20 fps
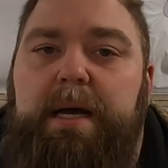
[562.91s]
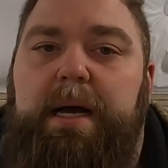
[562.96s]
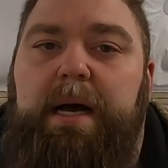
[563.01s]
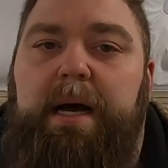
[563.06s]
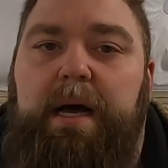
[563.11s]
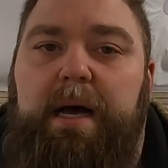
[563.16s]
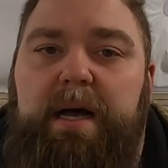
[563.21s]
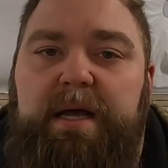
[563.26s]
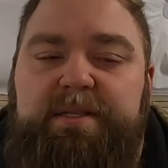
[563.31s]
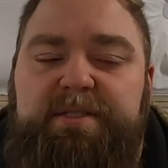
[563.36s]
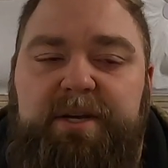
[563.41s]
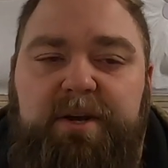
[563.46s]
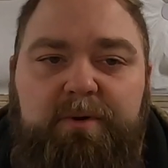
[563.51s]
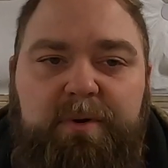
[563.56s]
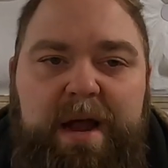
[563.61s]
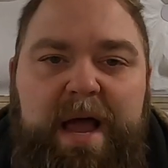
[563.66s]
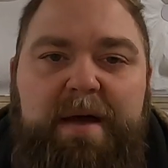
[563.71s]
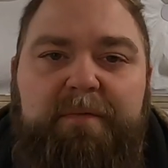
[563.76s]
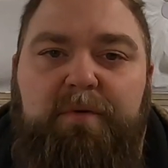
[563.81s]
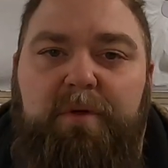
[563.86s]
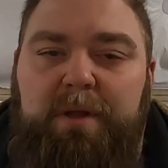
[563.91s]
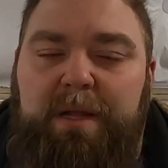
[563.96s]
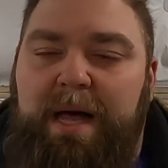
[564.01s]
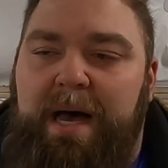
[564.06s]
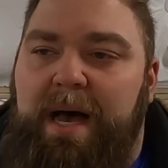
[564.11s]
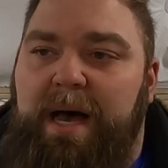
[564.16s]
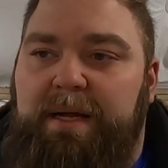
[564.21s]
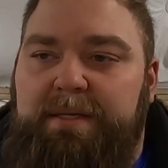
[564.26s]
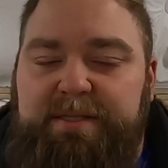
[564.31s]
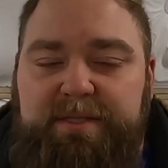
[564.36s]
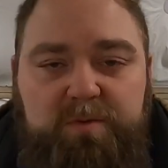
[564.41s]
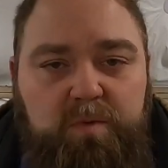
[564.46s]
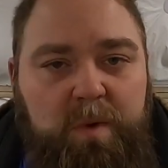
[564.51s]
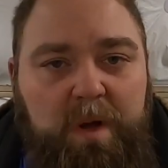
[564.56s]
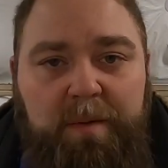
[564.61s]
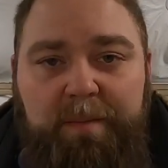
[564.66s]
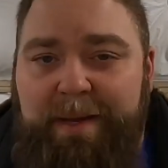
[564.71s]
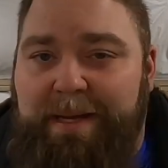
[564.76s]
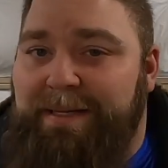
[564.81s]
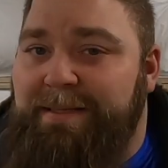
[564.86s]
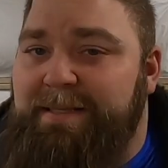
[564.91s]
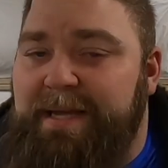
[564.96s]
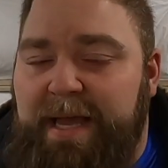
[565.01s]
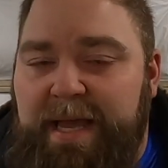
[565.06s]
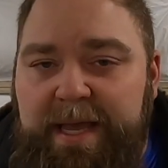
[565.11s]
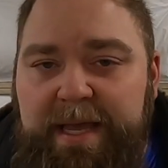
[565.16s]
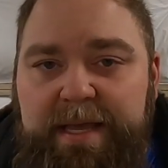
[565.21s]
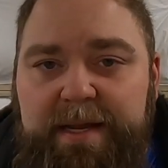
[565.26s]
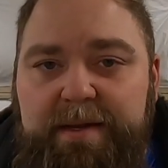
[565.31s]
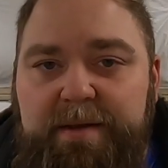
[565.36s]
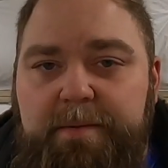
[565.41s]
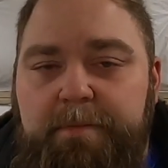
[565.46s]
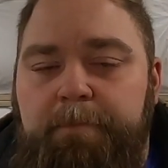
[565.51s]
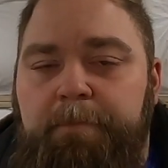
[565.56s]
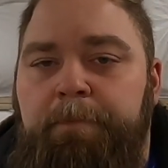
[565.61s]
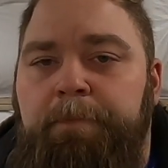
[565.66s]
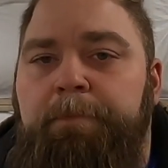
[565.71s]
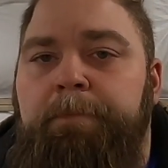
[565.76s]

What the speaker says: It's a gravel lot. It's well maintained.